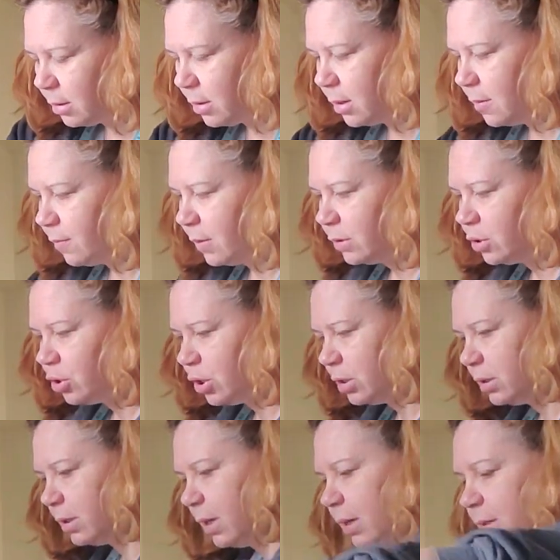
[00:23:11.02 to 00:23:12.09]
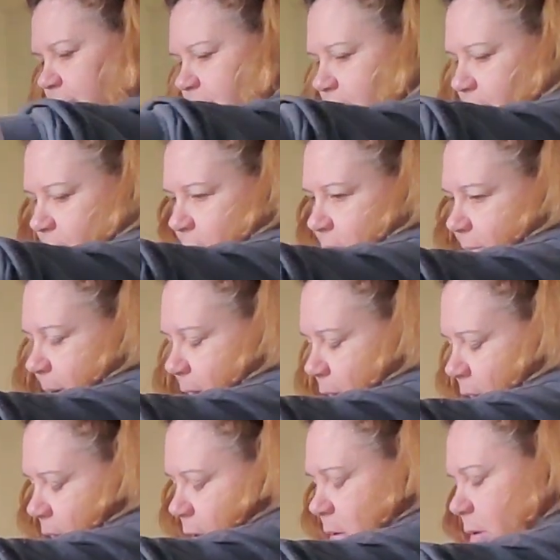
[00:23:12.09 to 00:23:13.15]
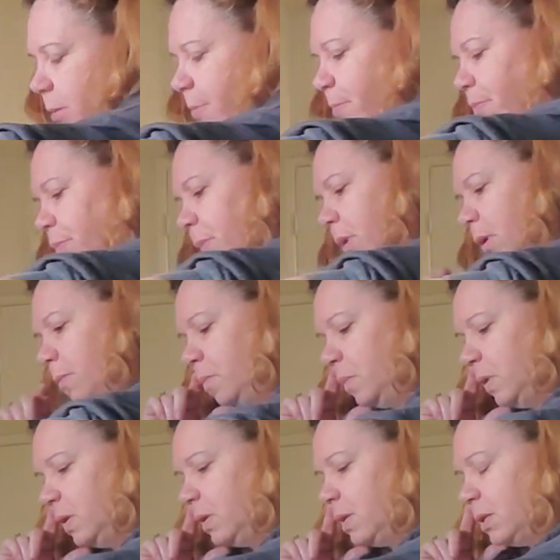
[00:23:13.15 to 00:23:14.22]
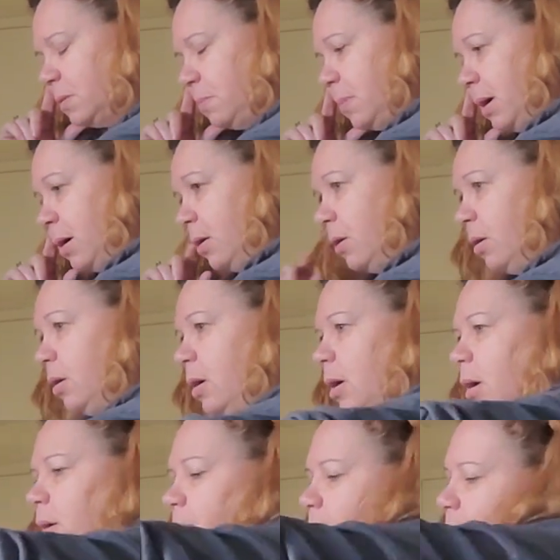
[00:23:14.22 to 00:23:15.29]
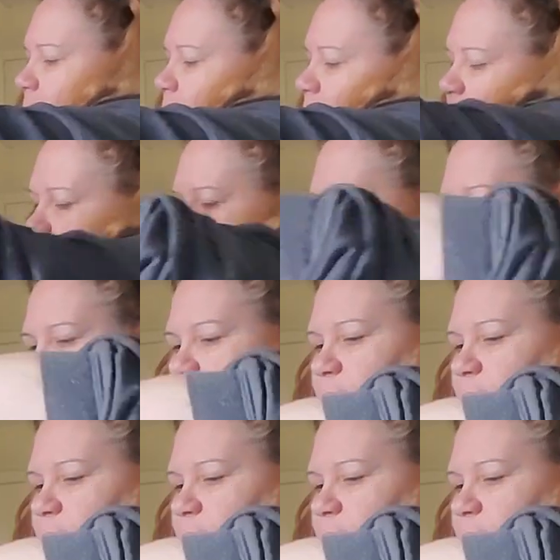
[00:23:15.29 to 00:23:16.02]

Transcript: If it's just like a seamless pattern, it doesn't matter, then I just